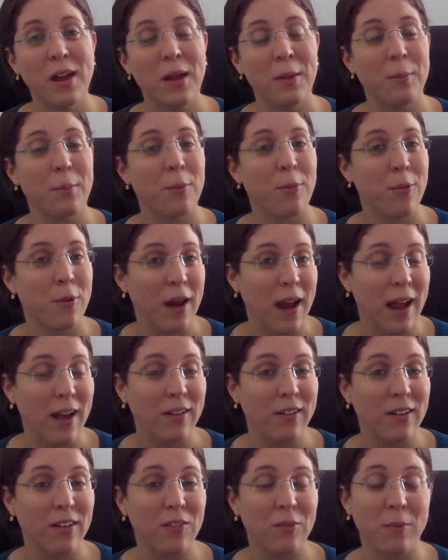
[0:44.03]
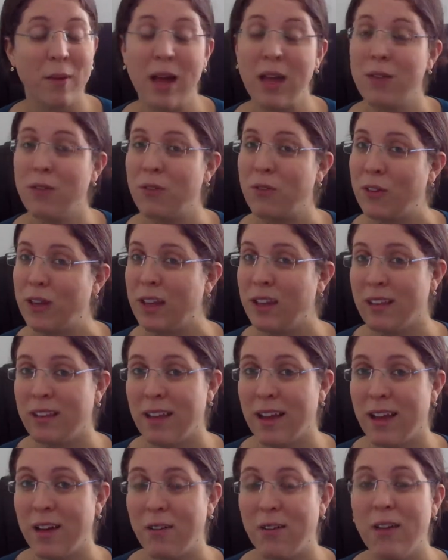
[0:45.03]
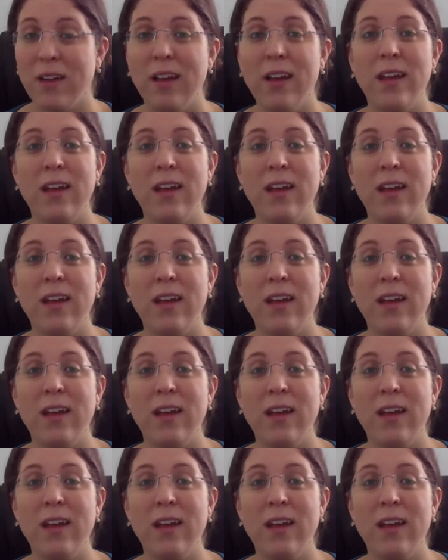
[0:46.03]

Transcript: am proud of my feet now.